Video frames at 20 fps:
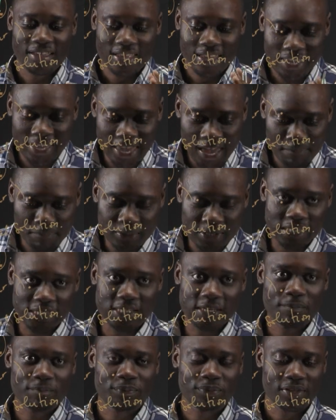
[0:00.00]
keeps
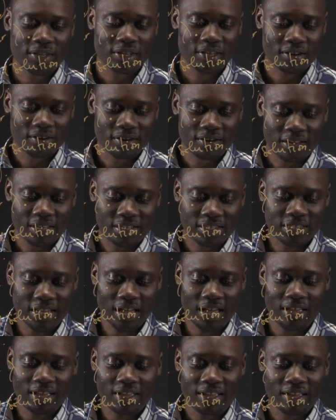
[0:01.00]

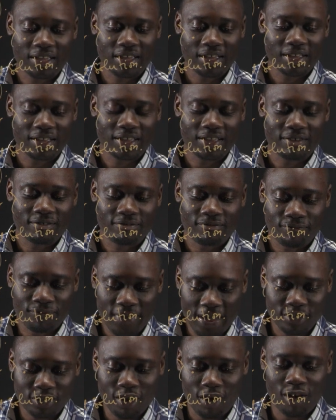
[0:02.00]
the
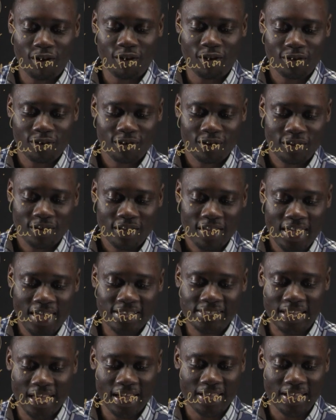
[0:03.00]
vector az